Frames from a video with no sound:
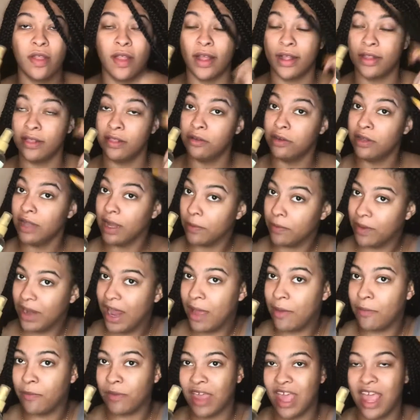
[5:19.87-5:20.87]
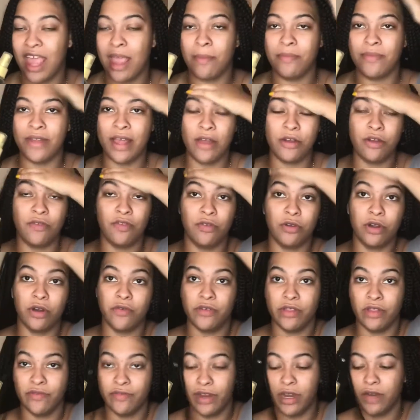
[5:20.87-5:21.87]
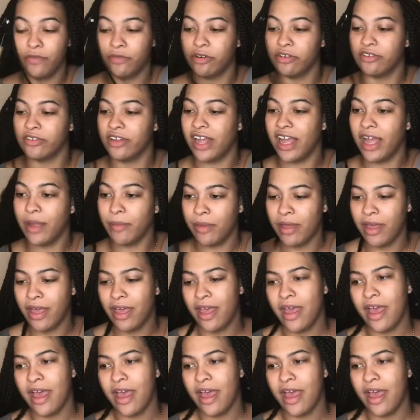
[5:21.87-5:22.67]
like literally like when I came down to Florida for the very first time.